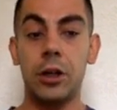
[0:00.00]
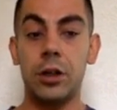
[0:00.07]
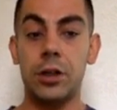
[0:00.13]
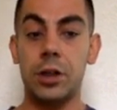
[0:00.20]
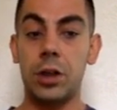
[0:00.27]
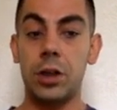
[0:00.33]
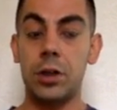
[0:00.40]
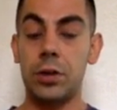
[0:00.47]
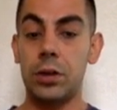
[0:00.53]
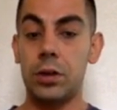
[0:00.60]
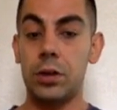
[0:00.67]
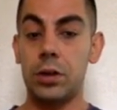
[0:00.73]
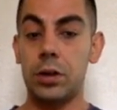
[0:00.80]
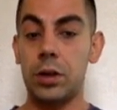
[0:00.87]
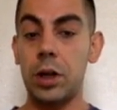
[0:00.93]
So
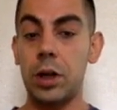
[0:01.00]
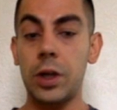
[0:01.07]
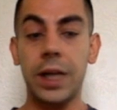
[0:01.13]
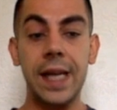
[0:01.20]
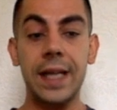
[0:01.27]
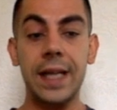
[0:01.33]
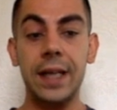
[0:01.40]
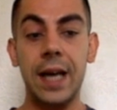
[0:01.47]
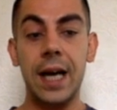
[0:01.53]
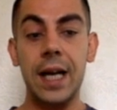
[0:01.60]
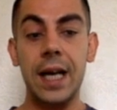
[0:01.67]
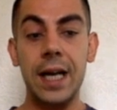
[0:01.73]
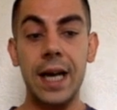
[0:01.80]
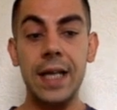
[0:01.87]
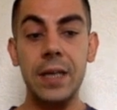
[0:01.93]
locate and
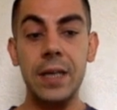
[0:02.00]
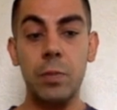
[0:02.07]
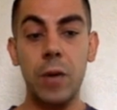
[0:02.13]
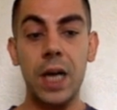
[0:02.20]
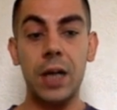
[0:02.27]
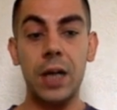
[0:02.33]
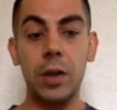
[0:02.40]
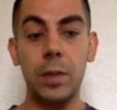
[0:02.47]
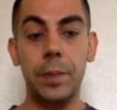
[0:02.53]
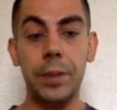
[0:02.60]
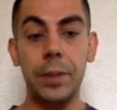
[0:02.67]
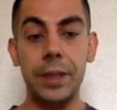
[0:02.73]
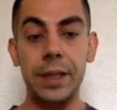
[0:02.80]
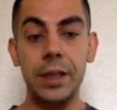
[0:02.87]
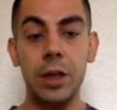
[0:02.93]
hire any work
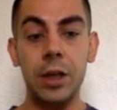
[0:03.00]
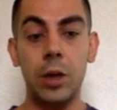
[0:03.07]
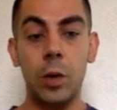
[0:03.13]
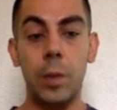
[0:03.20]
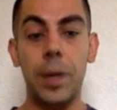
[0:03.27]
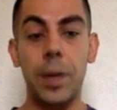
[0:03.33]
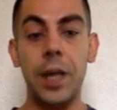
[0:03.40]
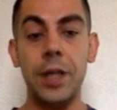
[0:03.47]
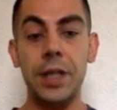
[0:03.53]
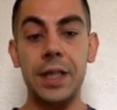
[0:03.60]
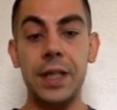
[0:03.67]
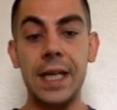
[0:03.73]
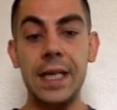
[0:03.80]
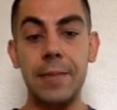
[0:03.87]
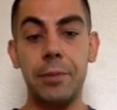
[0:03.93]
company or
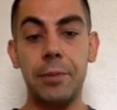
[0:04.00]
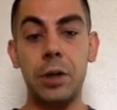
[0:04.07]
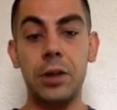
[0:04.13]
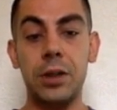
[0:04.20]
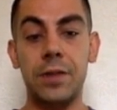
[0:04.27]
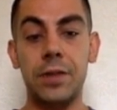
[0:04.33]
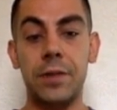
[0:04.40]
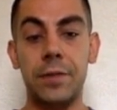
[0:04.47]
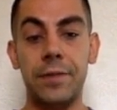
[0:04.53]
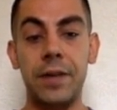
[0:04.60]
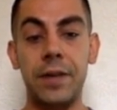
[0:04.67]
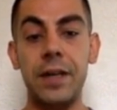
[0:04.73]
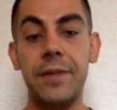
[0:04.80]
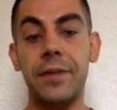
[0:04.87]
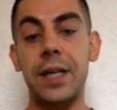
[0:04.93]
purchase any products from
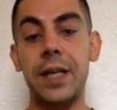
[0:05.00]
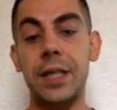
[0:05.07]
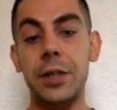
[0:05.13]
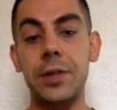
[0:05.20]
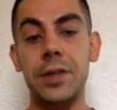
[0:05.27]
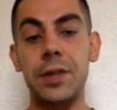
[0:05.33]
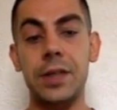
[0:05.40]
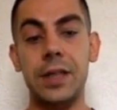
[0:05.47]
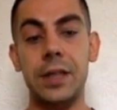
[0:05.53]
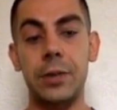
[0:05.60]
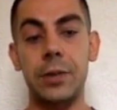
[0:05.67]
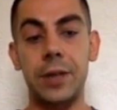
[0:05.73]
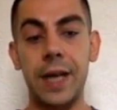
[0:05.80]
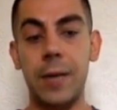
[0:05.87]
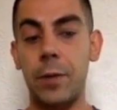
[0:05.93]
verified users in
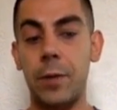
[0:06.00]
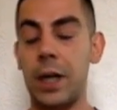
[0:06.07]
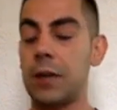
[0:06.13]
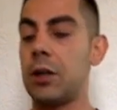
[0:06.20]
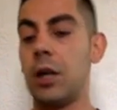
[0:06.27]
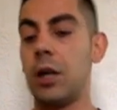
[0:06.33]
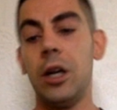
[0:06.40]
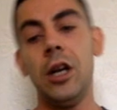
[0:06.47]
your network.